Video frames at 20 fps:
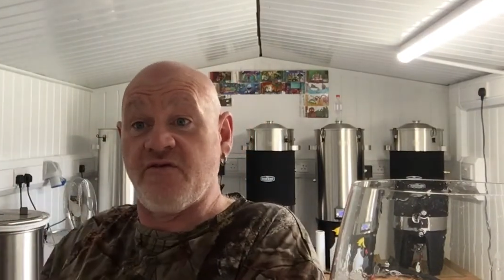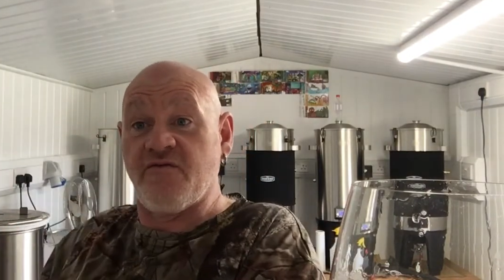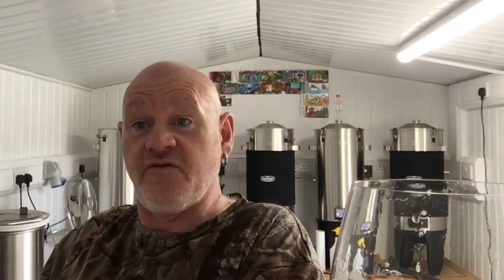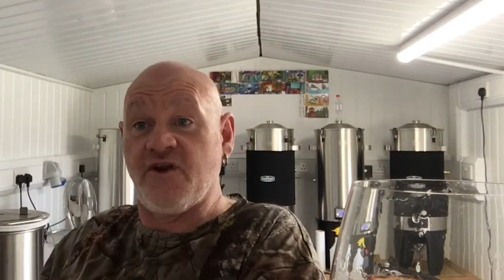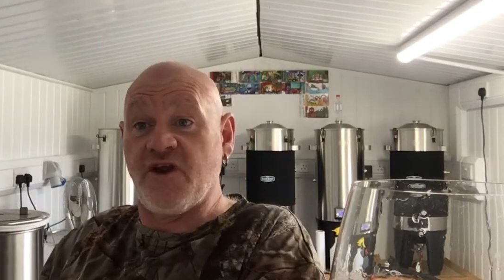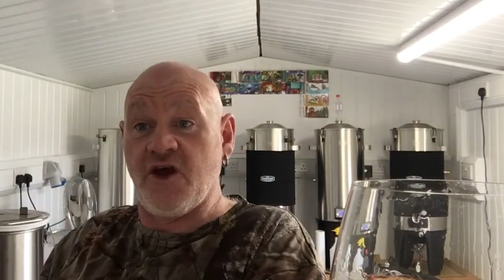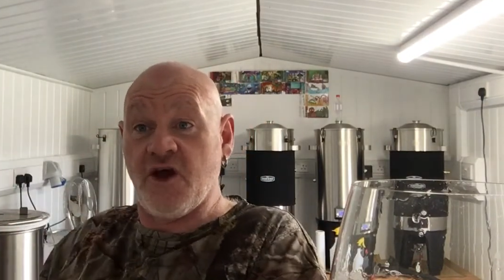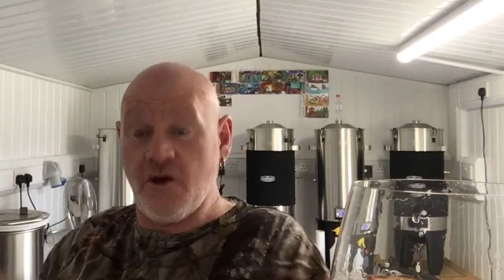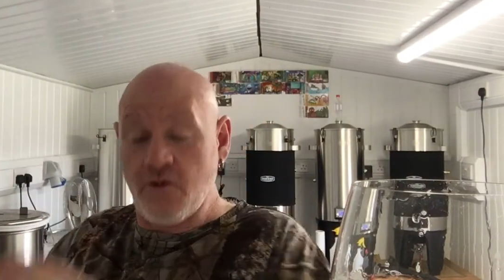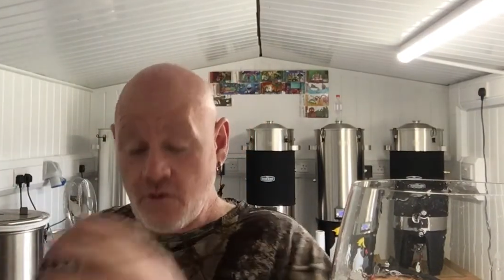a
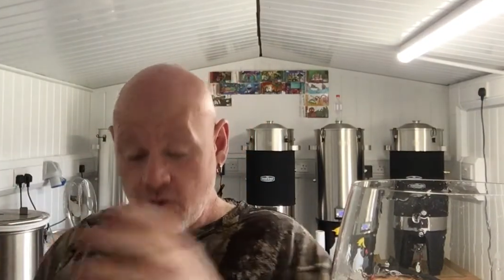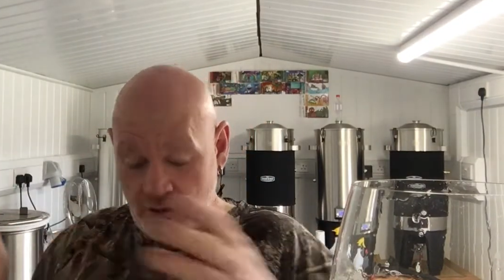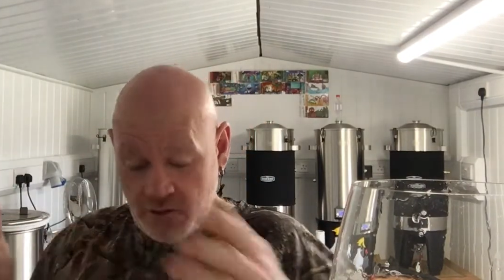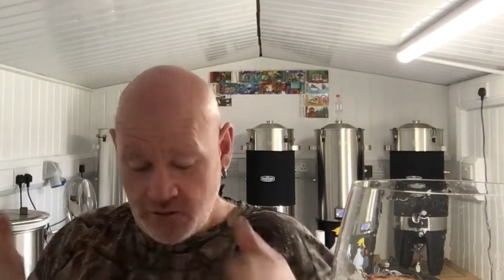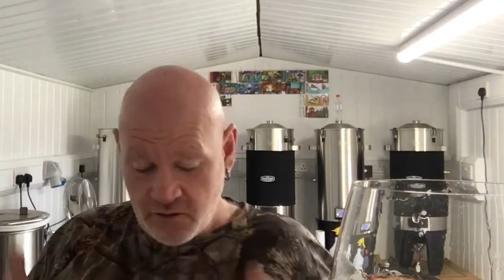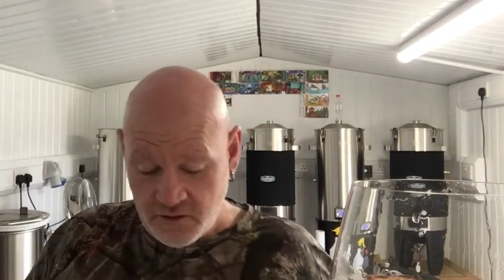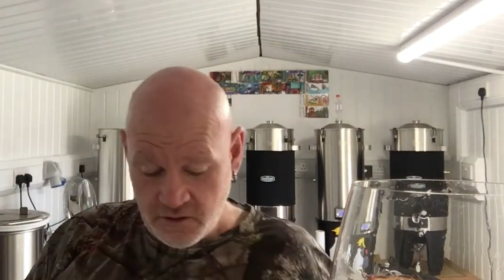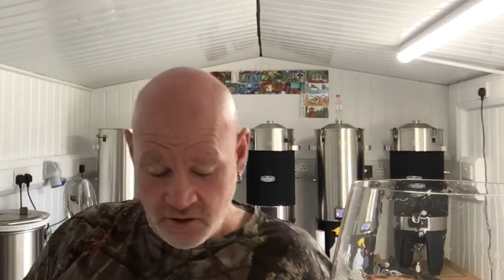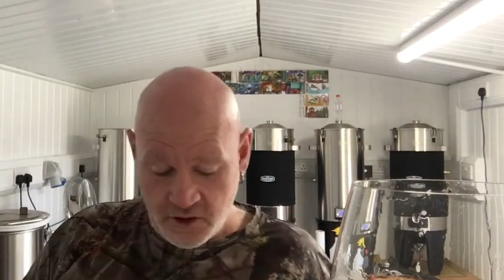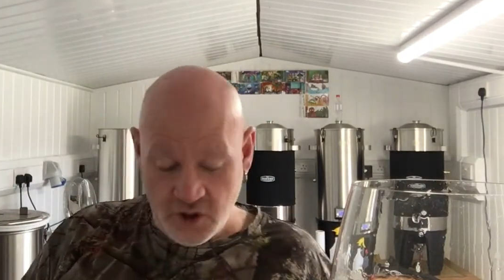video,
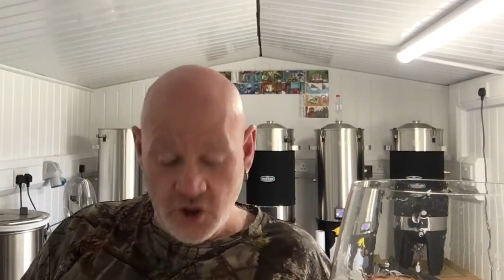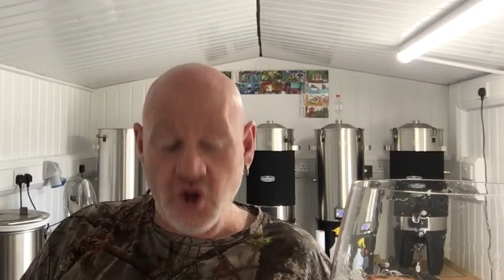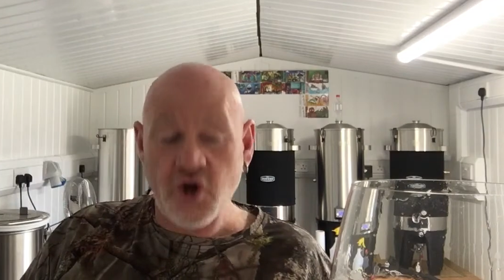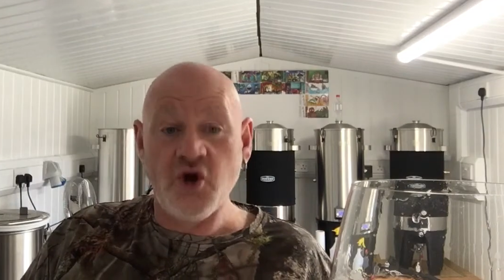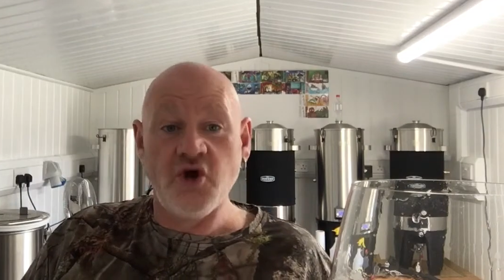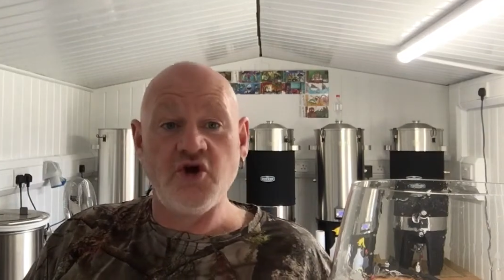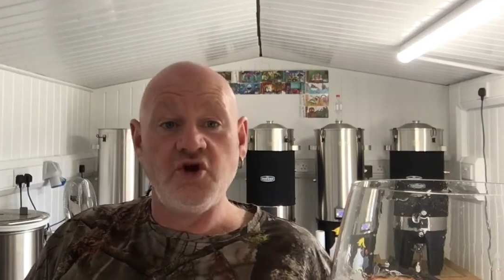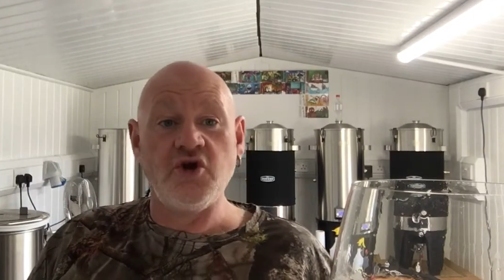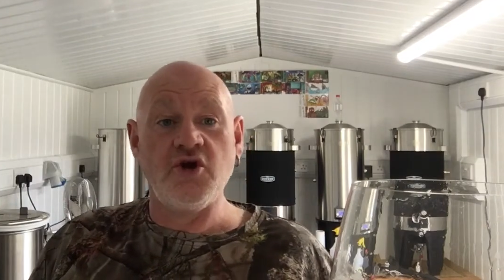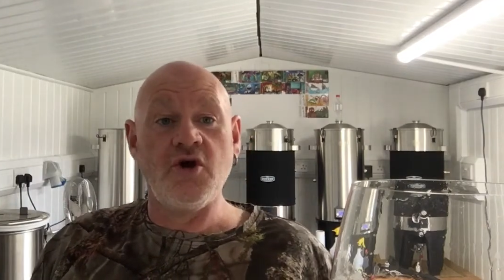
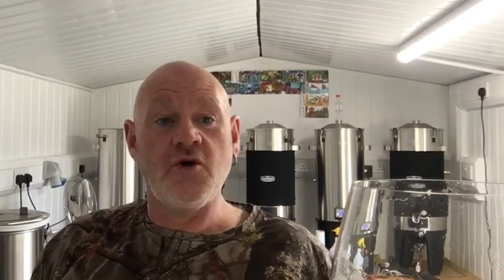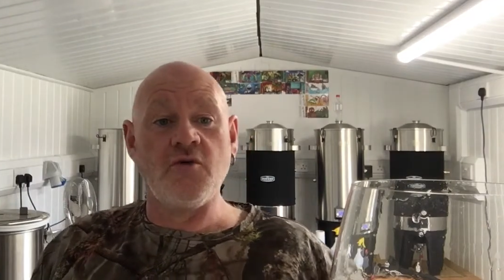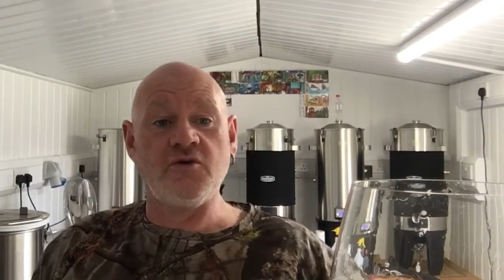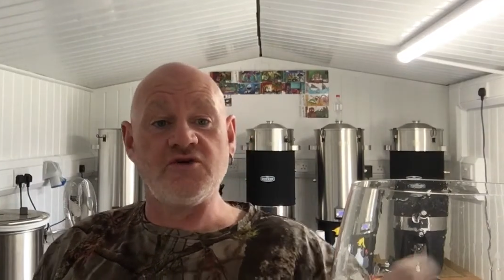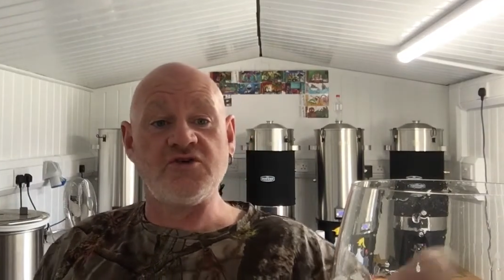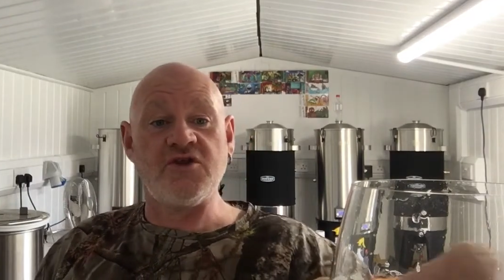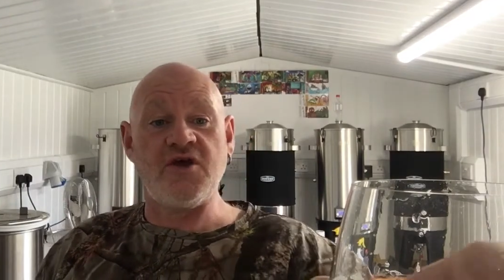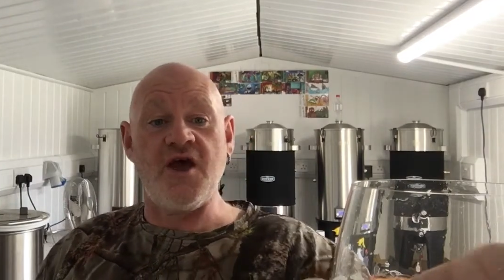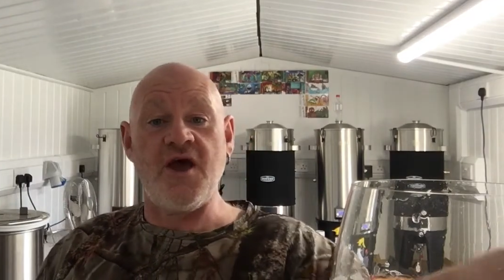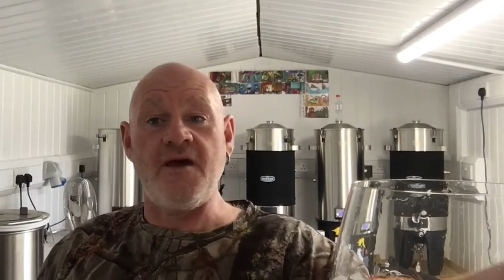you know
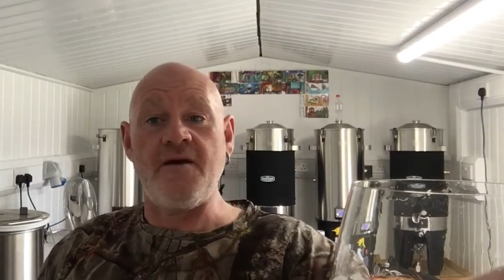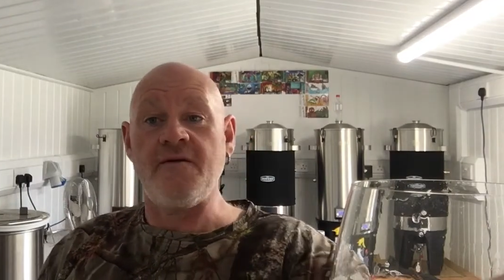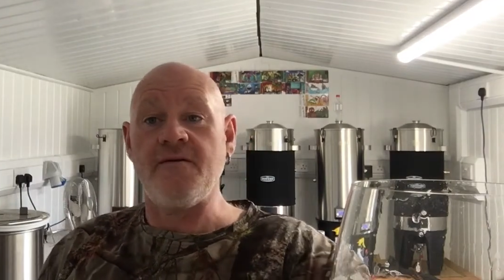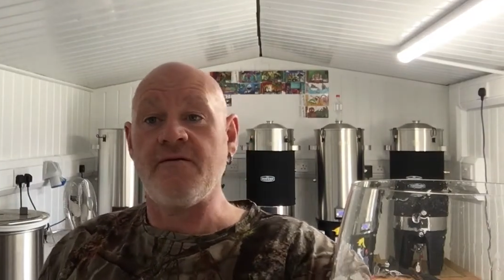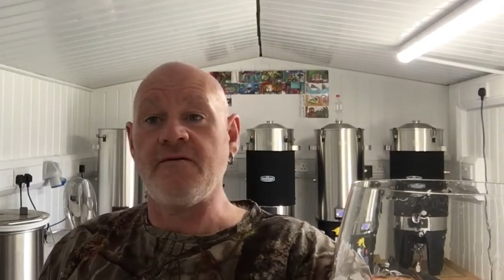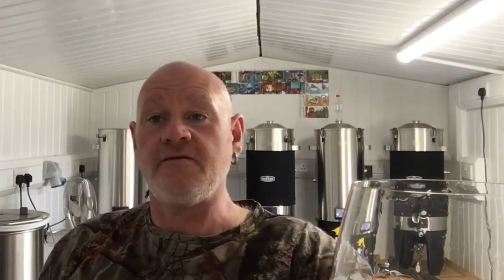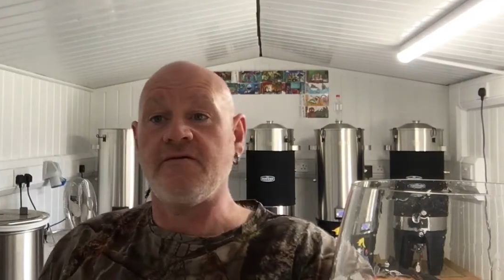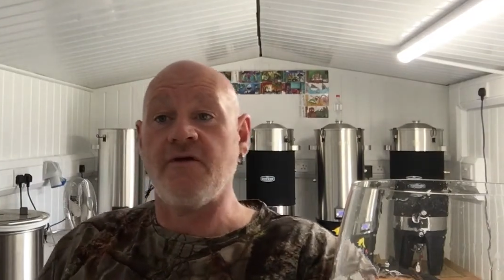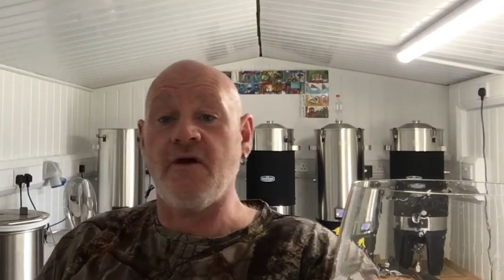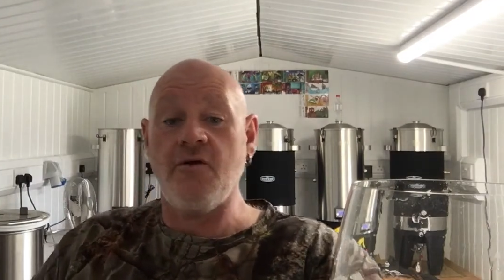what's there.
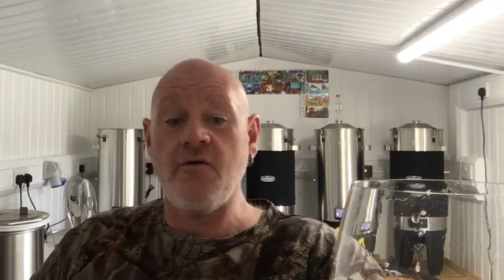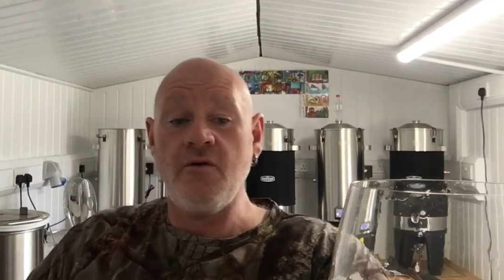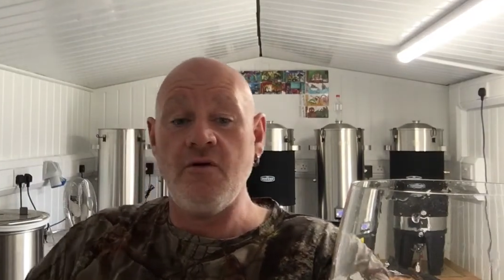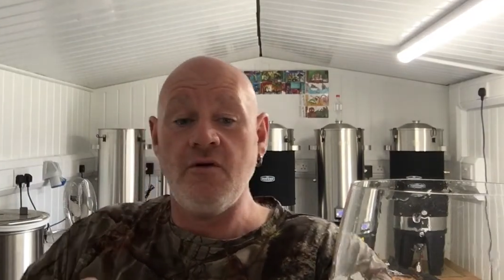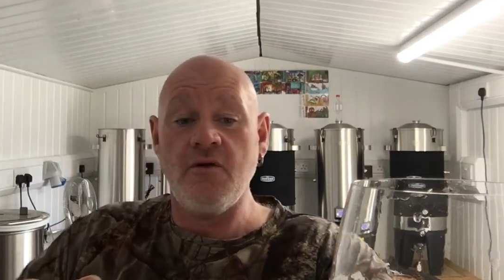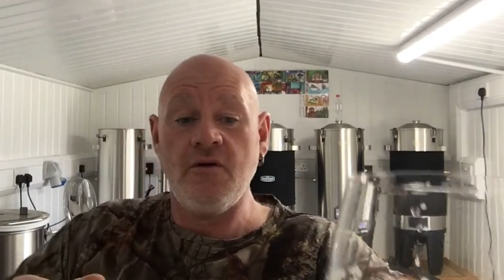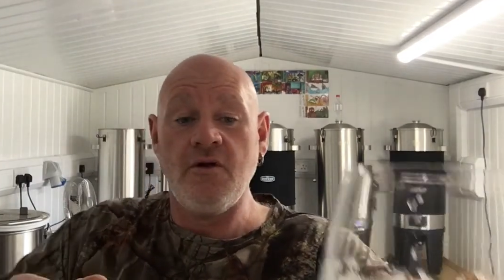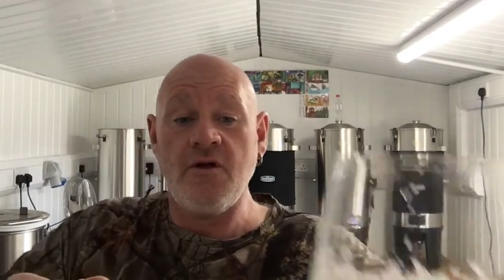So